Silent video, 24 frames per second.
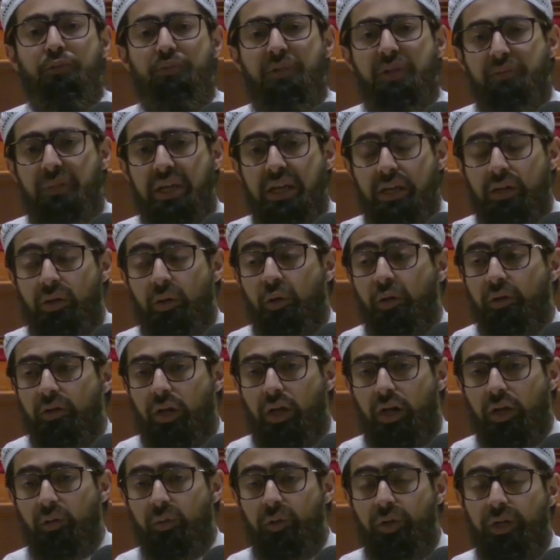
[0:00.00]
would be made or
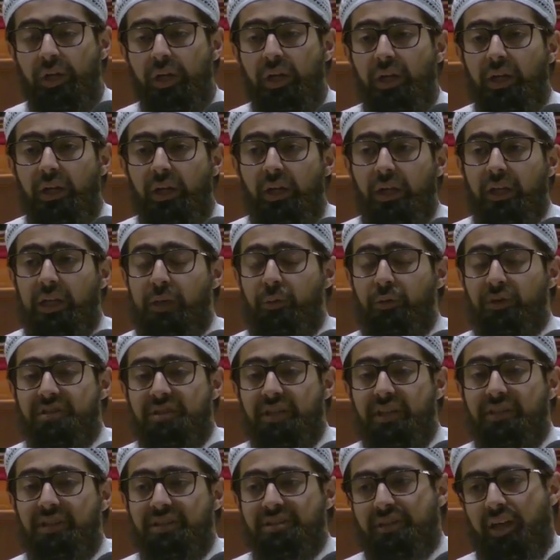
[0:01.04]
conquered, he would
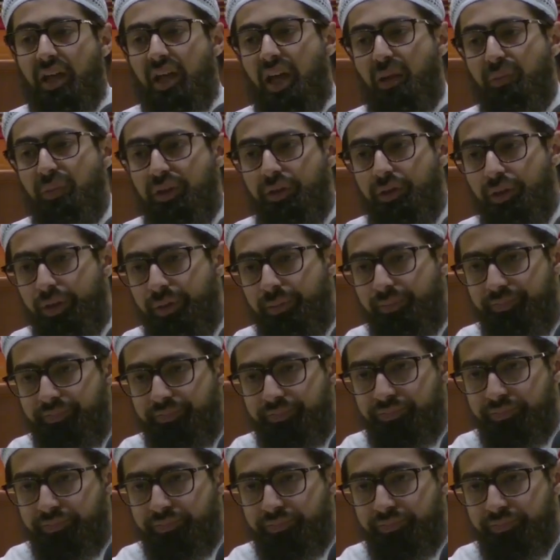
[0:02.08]
send a sahabi there.